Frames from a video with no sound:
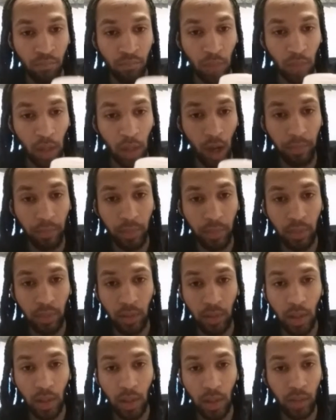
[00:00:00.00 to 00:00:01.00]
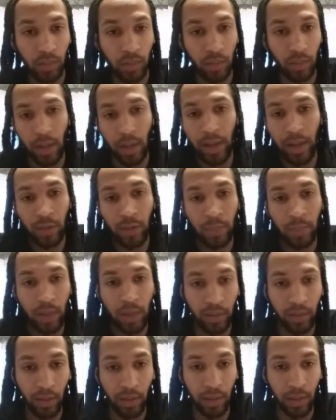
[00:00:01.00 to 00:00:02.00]
The it's just, I guess,
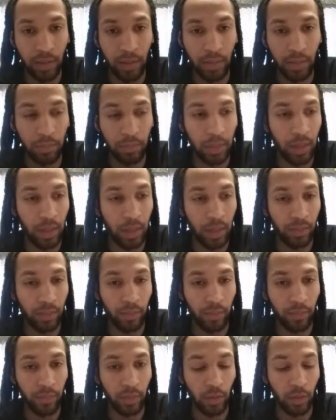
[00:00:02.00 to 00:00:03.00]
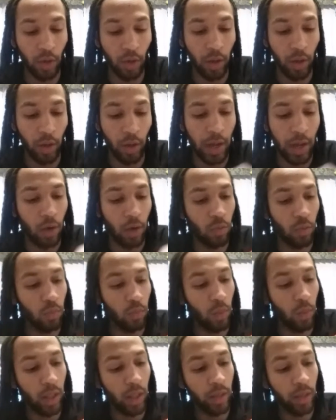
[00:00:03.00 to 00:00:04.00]
because of you know how
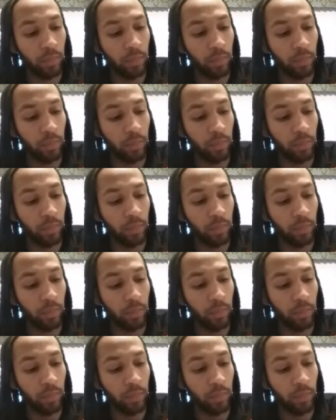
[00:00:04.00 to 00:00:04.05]
well